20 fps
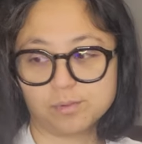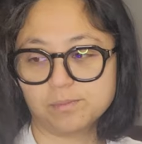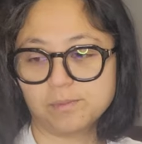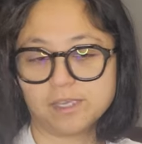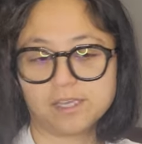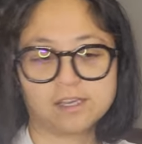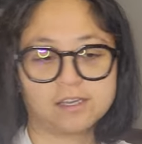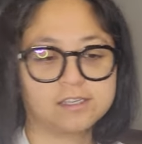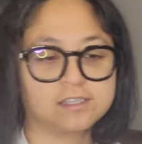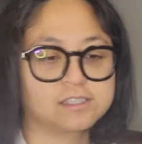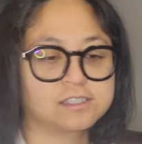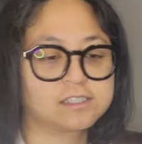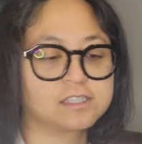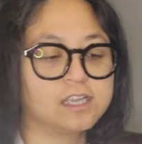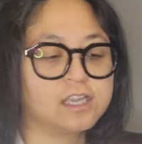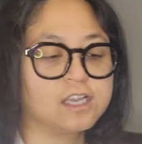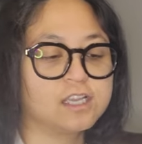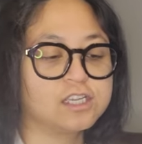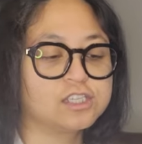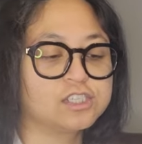because
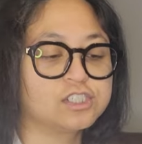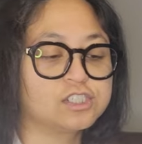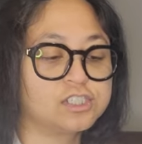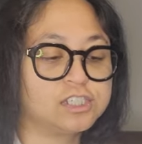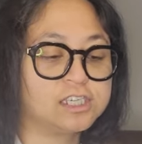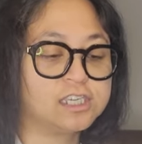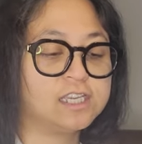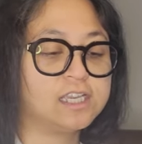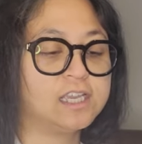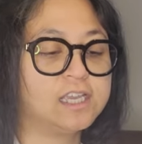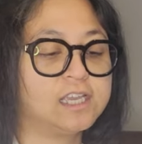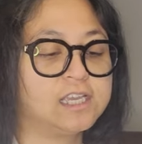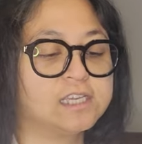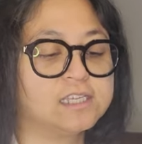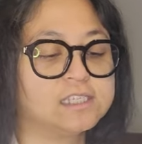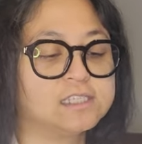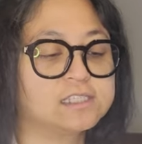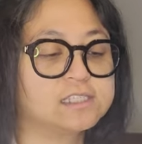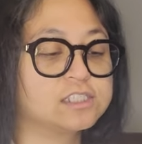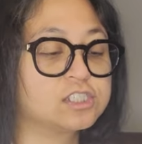she
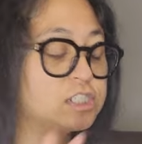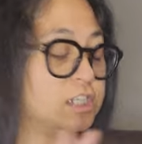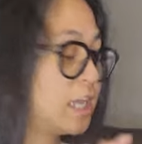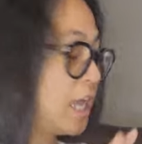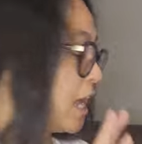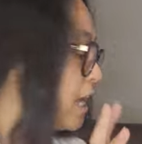is, she